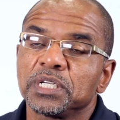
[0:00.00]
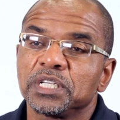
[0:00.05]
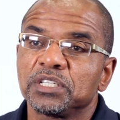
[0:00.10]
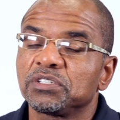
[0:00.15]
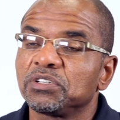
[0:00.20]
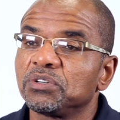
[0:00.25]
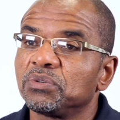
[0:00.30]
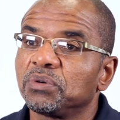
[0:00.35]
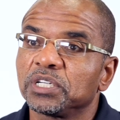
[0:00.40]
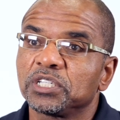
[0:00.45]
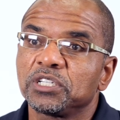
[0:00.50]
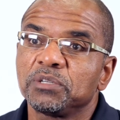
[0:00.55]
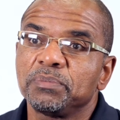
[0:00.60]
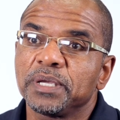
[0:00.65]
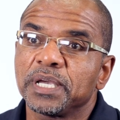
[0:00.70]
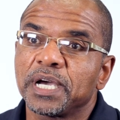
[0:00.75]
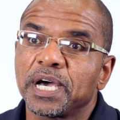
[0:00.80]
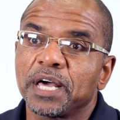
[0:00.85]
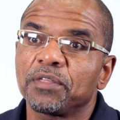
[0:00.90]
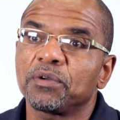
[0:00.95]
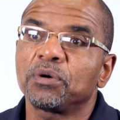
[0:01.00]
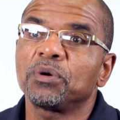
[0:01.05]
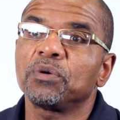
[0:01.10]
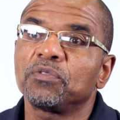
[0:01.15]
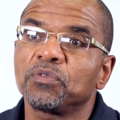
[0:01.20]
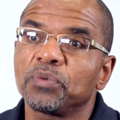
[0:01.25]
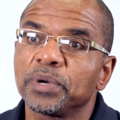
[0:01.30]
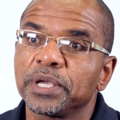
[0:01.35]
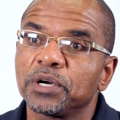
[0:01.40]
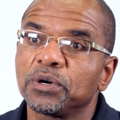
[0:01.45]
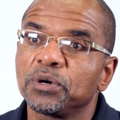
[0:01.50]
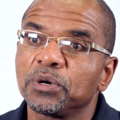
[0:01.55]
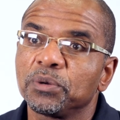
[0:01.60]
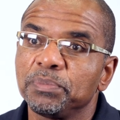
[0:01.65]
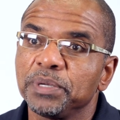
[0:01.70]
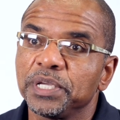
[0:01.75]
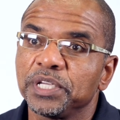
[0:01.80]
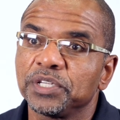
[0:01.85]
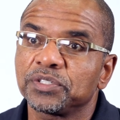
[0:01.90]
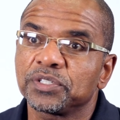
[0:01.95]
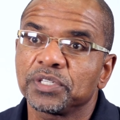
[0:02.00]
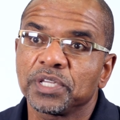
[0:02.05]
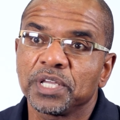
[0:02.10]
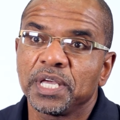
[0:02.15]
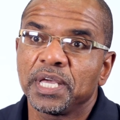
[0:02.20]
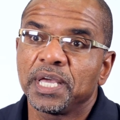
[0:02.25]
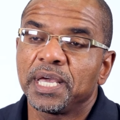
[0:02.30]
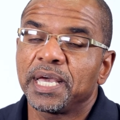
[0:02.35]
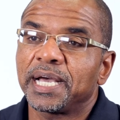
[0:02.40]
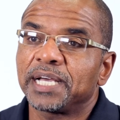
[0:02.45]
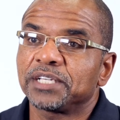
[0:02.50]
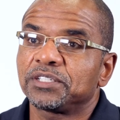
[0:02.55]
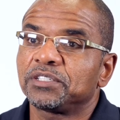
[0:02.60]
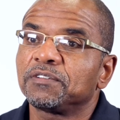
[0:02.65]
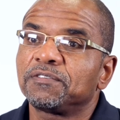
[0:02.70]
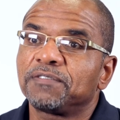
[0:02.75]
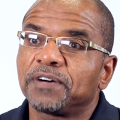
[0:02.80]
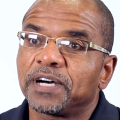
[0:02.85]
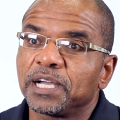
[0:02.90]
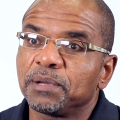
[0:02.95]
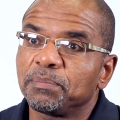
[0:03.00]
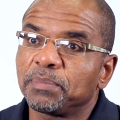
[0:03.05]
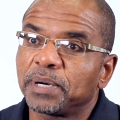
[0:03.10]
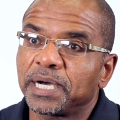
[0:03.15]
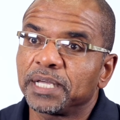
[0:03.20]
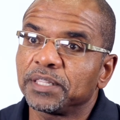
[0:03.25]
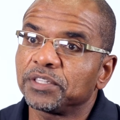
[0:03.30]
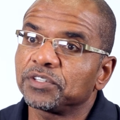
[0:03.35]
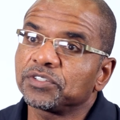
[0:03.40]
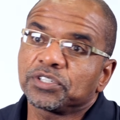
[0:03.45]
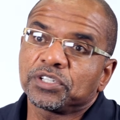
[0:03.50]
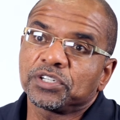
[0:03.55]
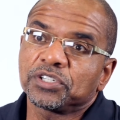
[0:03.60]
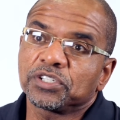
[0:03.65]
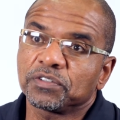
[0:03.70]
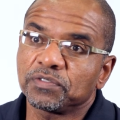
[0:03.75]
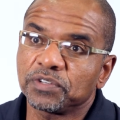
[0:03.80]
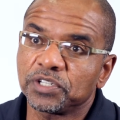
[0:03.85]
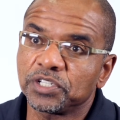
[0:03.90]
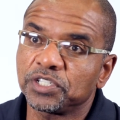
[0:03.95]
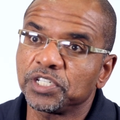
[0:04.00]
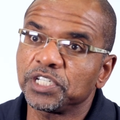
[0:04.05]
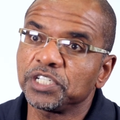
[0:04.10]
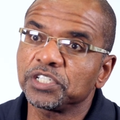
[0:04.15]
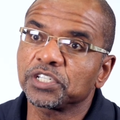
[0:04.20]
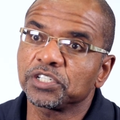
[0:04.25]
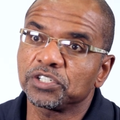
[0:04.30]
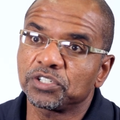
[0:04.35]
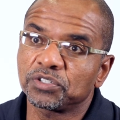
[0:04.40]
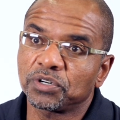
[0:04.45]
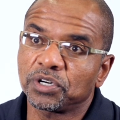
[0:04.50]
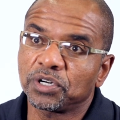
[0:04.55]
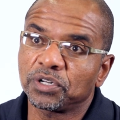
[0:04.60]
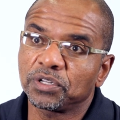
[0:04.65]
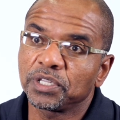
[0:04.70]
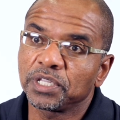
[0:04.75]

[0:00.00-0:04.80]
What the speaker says: is going to be either overweight or obese as defined by the Centers of Disease Control.